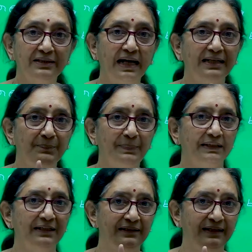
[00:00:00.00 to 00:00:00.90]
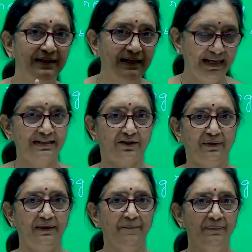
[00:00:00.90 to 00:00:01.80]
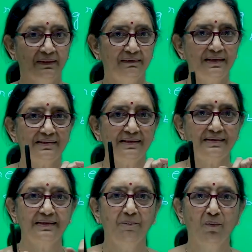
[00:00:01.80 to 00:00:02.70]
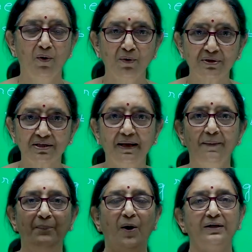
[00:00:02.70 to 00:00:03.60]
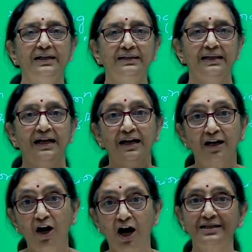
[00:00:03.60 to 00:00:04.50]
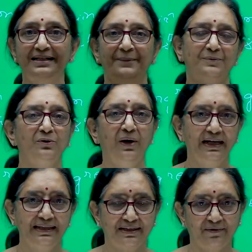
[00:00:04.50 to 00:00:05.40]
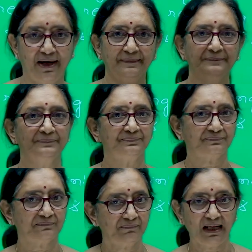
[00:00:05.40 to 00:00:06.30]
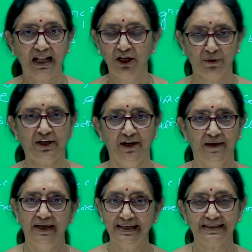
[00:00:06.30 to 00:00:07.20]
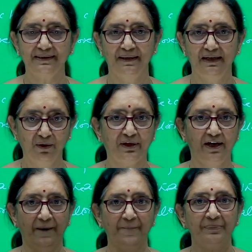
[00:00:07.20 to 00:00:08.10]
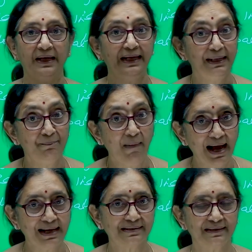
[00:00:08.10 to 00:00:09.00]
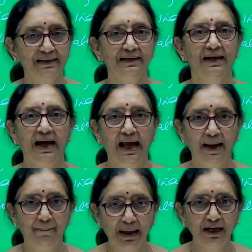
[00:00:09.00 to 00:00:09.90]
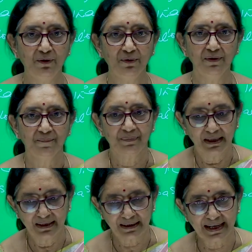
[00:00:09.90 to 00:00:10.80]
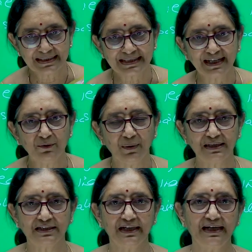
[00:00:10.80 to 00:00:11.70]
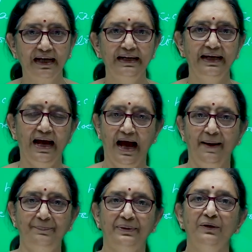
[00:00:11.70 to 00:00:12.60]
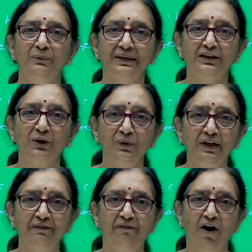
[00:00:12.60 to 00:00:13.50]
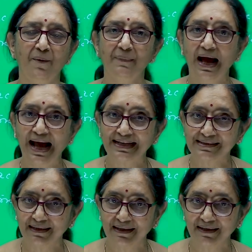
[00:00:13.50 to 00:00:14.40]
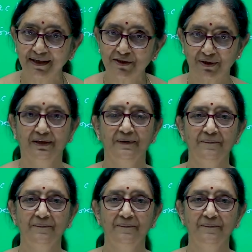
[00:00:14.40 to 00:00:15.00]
that particular instant. This is the most important concept to understand. Look here. Imagine a balloon rising vertically up with uniform acceleration.